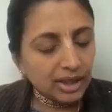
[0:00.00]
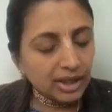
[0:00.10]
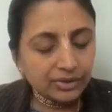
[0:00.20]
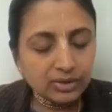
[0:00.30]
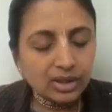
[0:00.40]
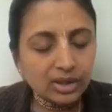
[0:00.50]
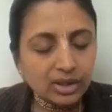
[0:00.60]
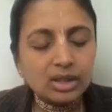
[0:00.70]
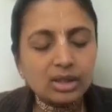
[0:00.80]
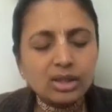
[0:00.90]
It is
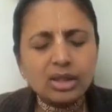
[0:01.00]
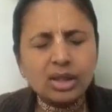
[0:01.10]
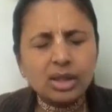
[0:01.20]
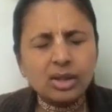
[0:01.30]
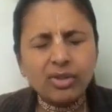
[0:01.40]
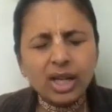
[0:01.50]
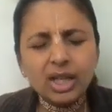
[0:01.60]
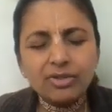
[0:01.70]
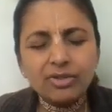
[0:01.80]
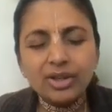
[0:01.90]

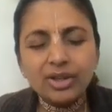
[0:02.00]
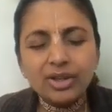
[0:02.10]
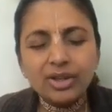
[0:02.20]
very difficult